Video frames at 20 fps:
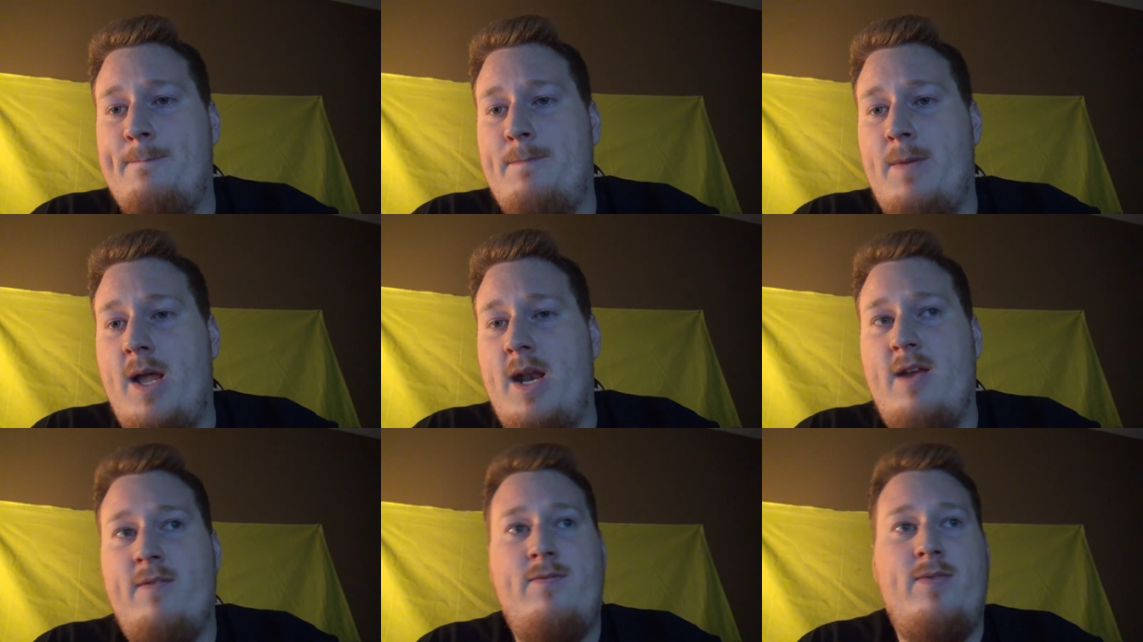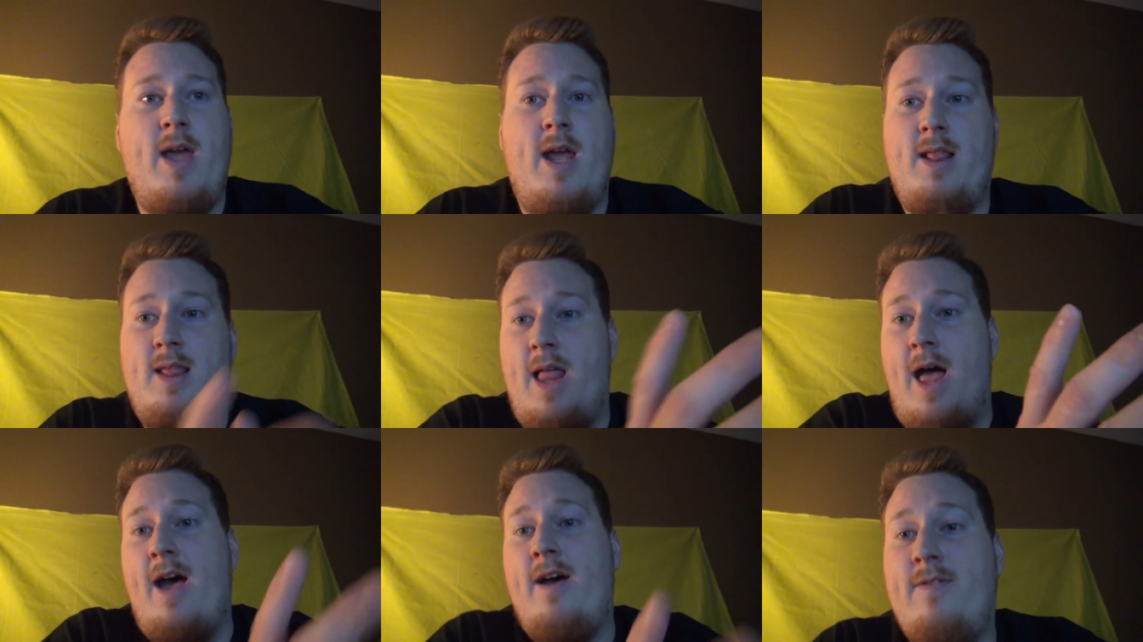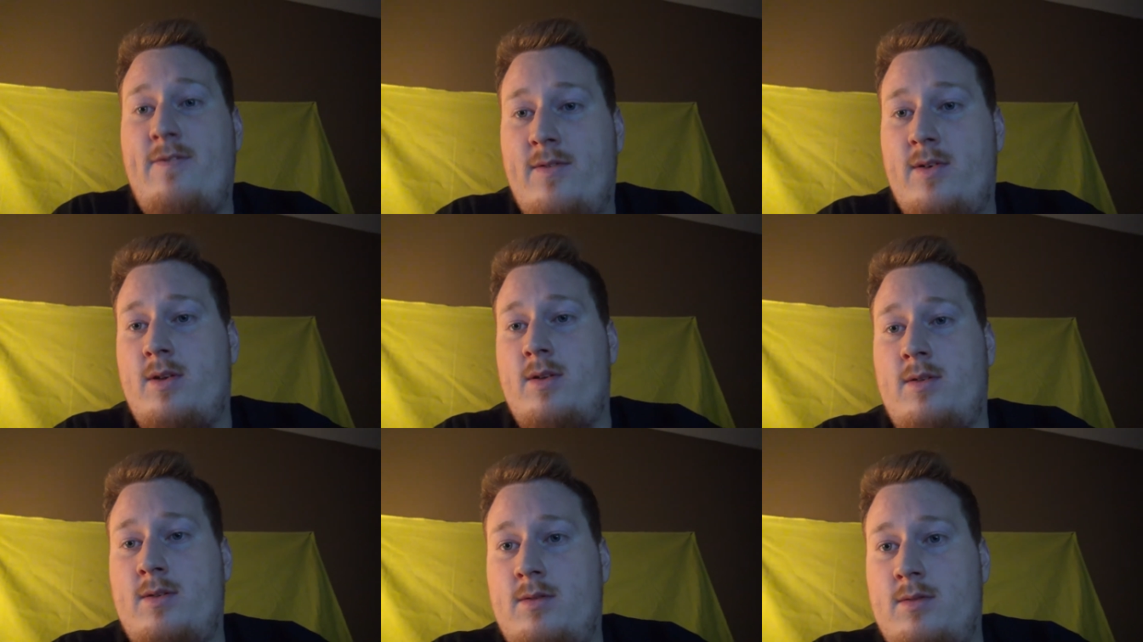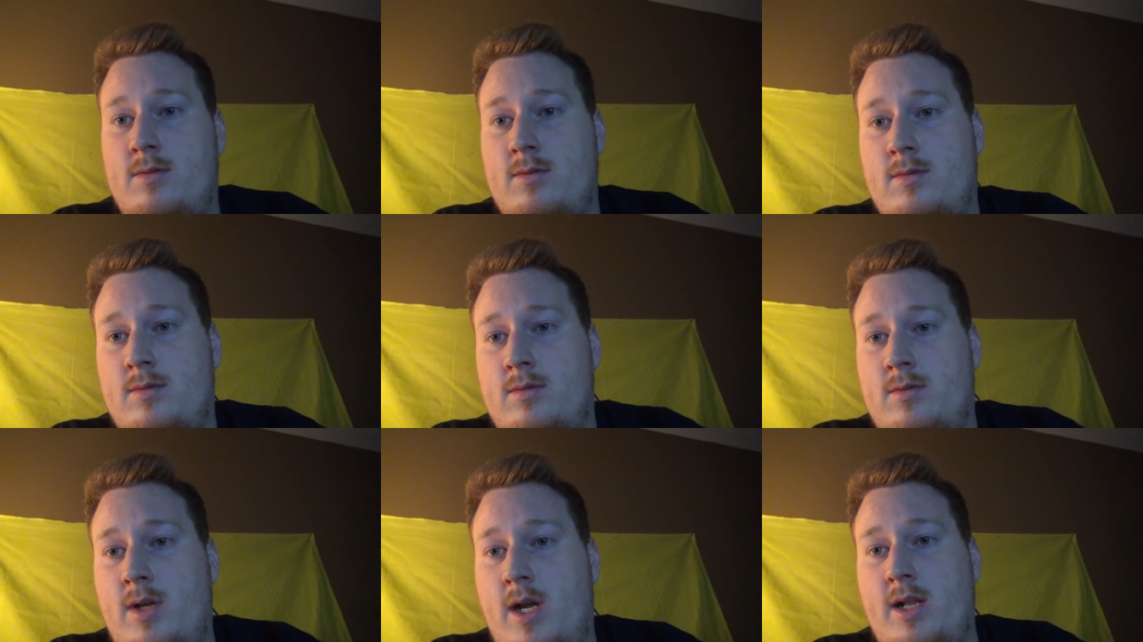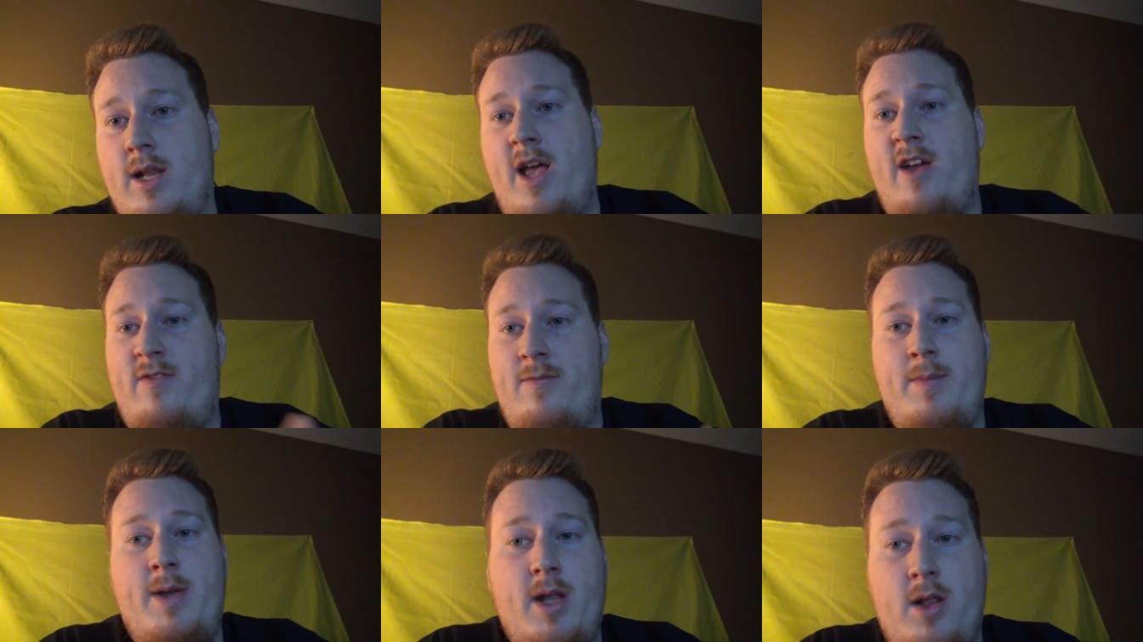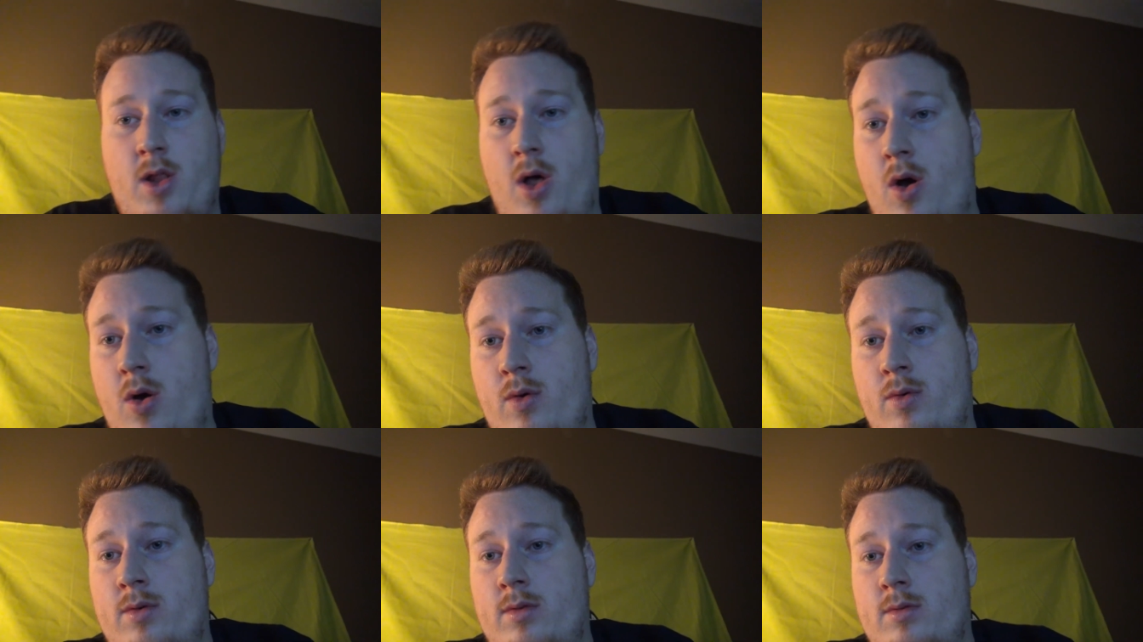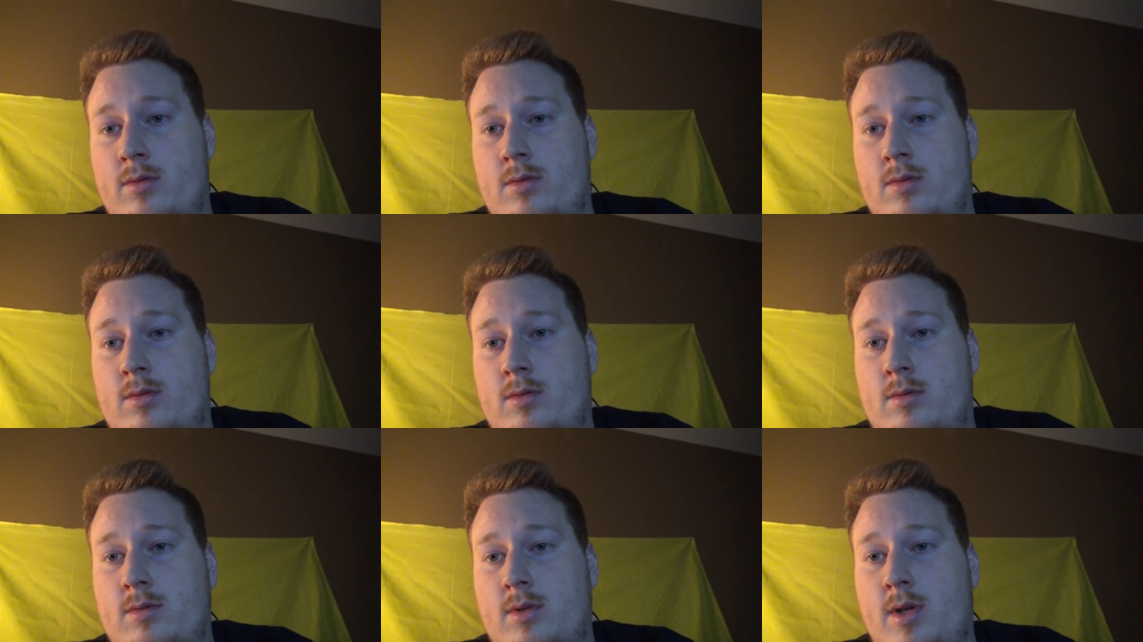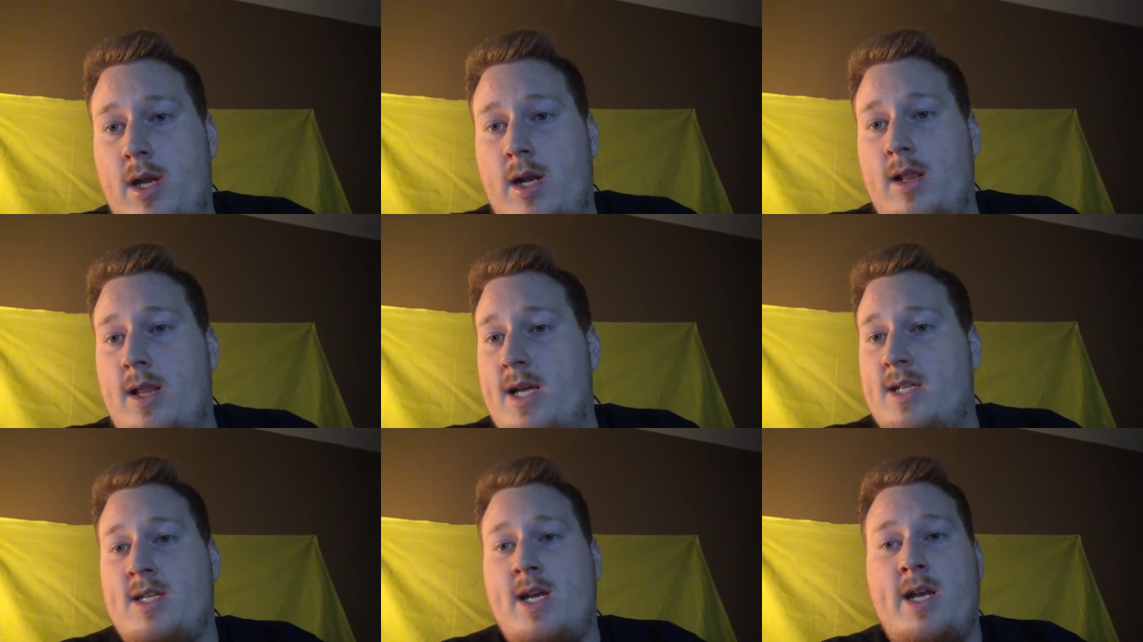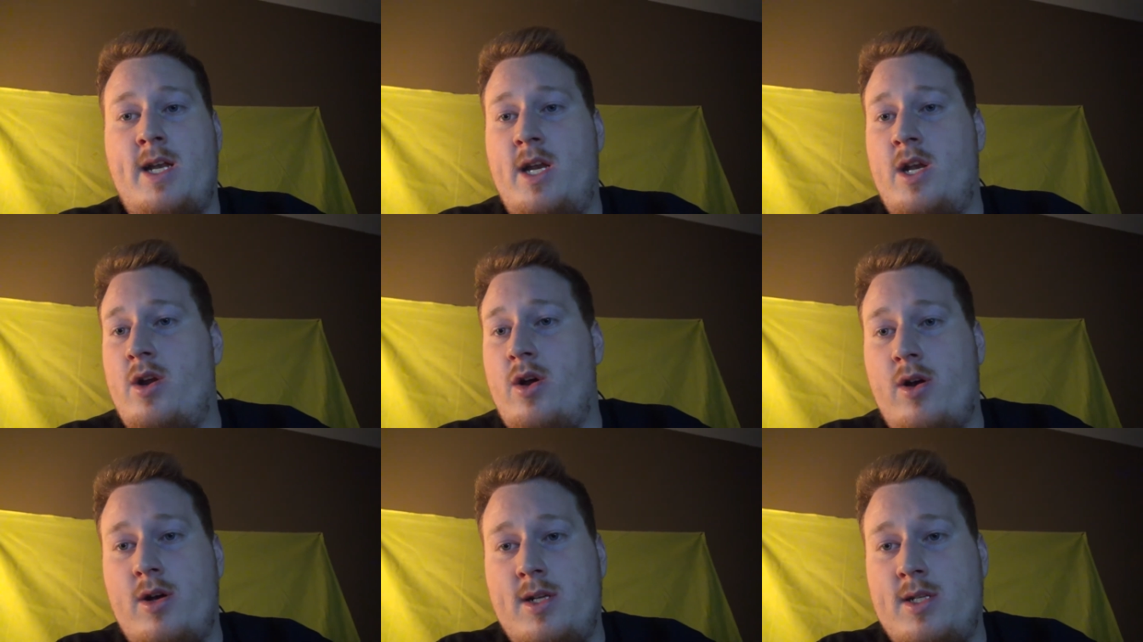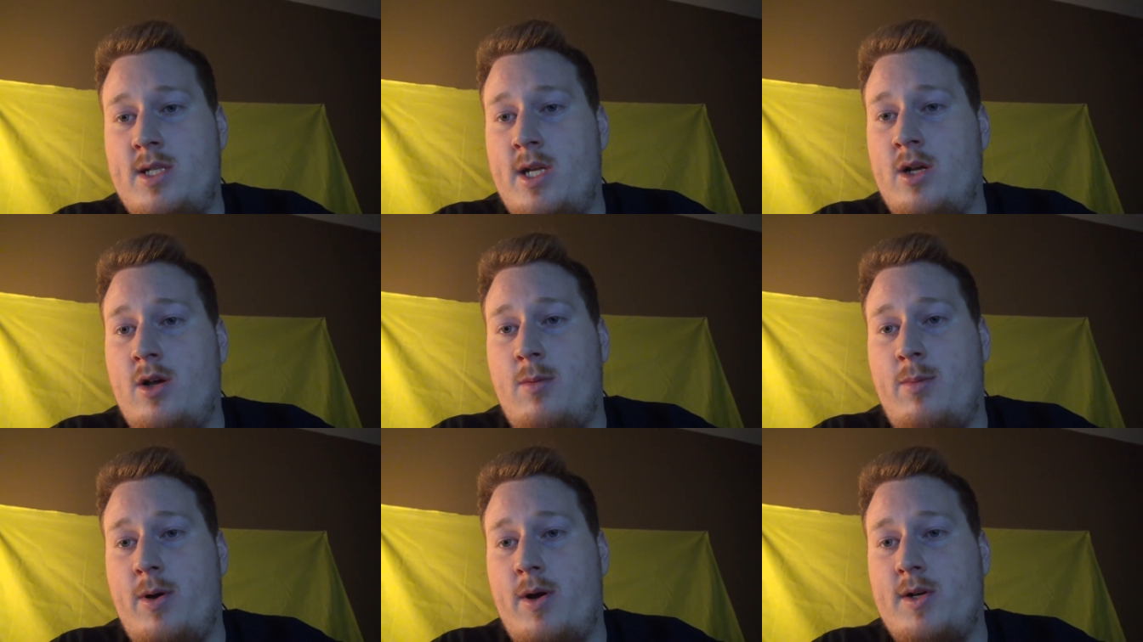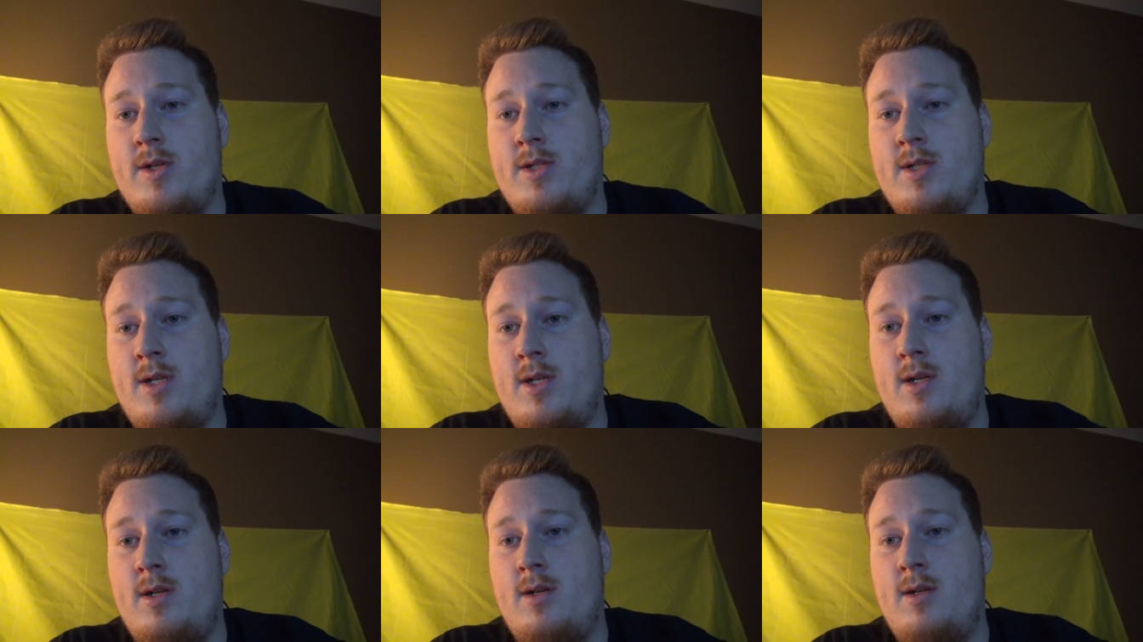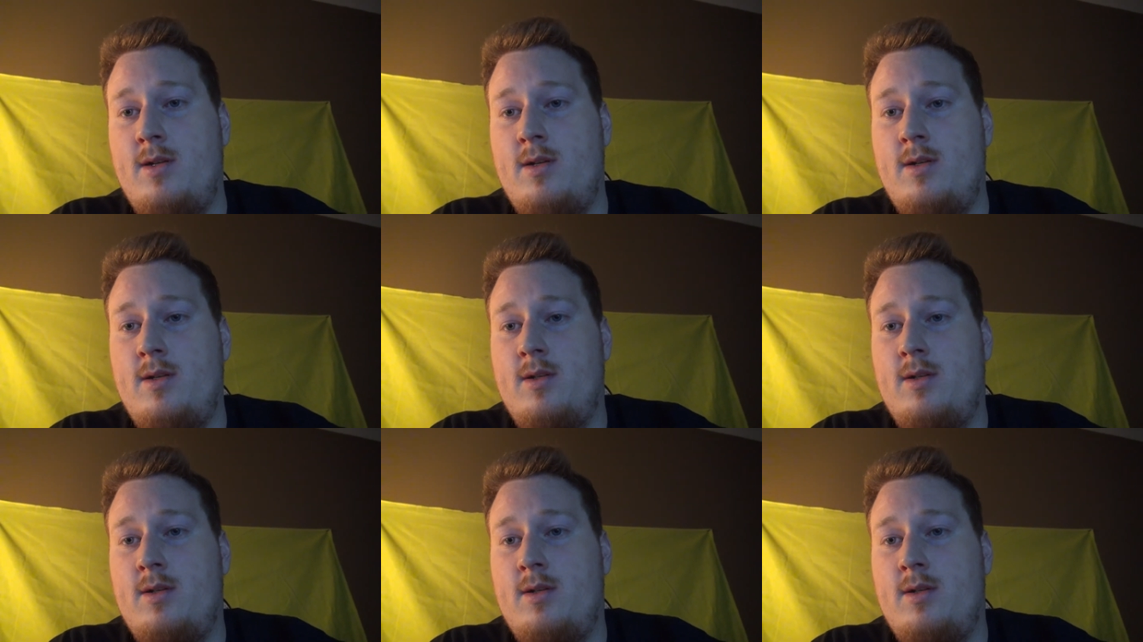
And if they left me alone, and unless I didn't hurt a single person,